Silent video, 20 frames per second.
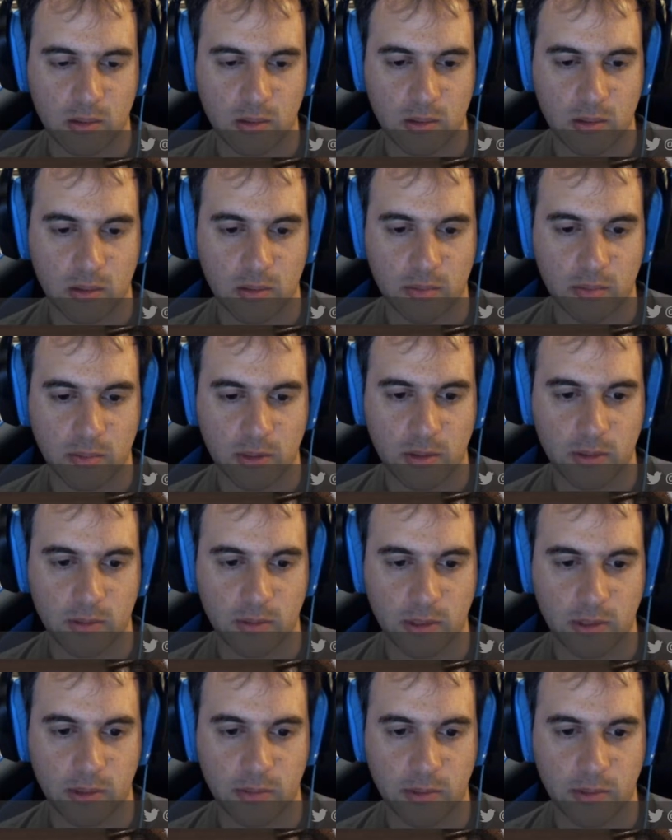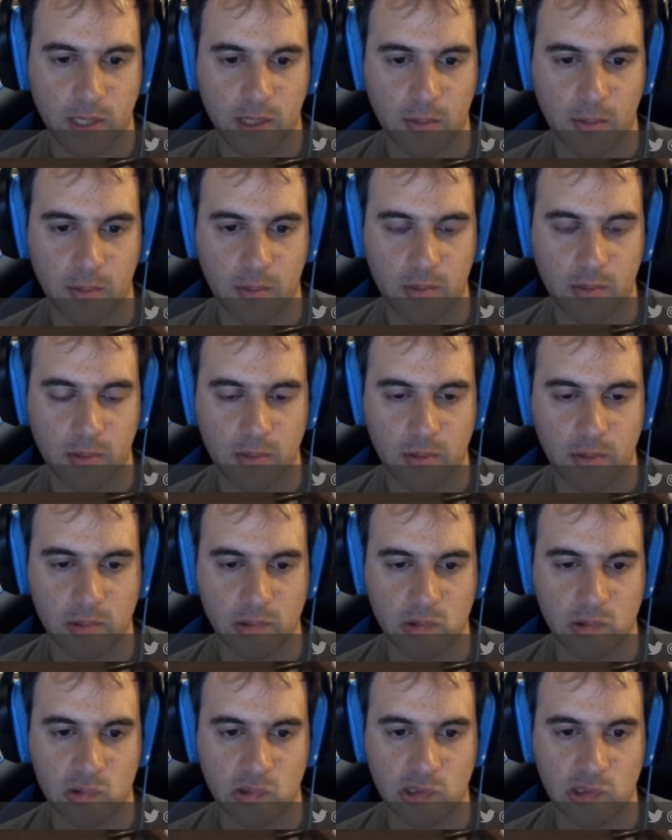What do I do now?
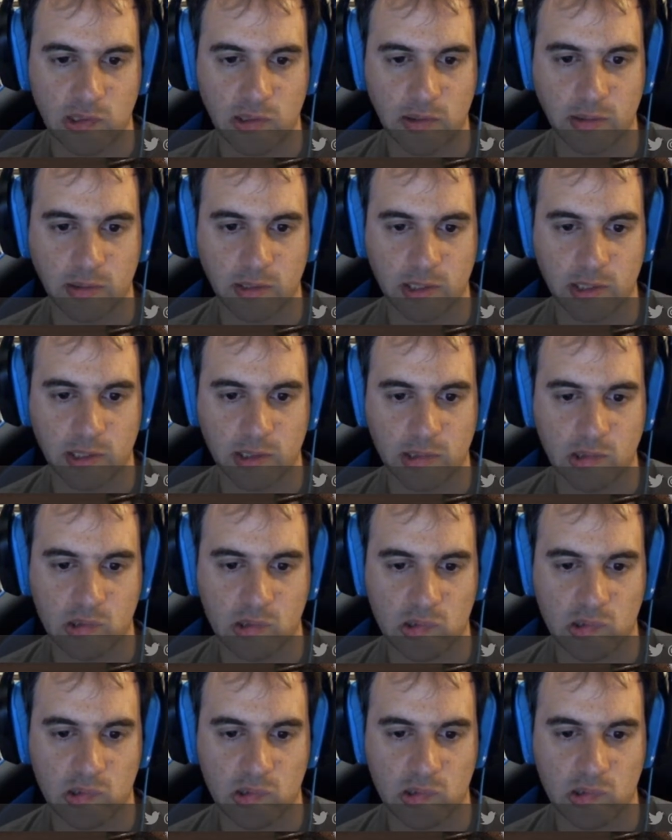Huh, interesting.